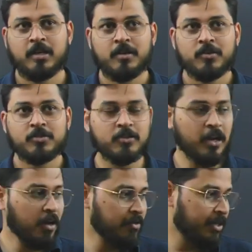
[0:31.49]
So
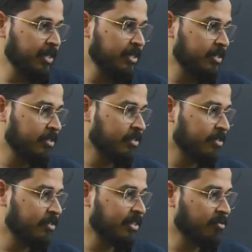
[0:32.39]
now in the
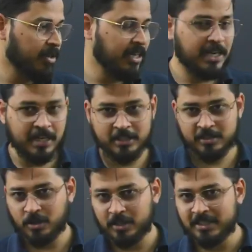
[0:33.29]
doubly linked list
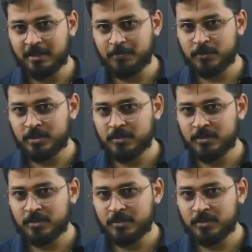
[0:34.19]
concept,